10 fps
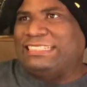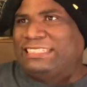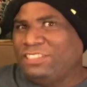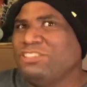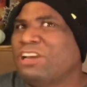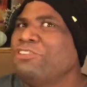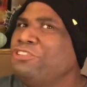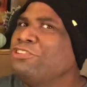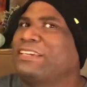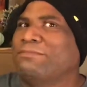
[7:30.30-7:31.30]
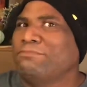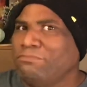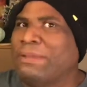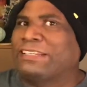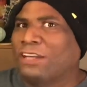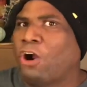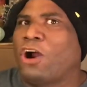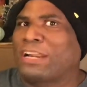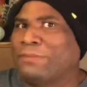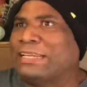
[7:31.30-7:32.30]
you know, you can make the
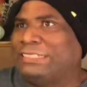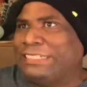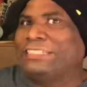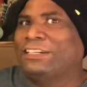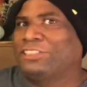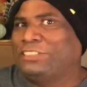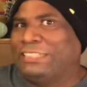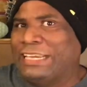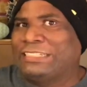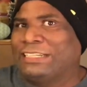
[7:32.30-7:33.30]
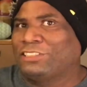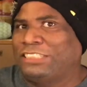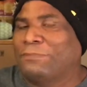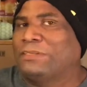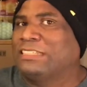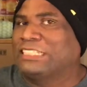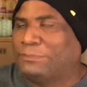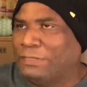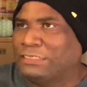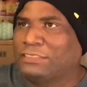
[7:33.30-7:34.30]
argument that DHL shipping is
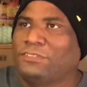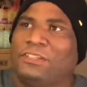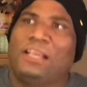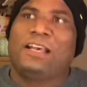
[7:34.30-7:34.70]
expensive.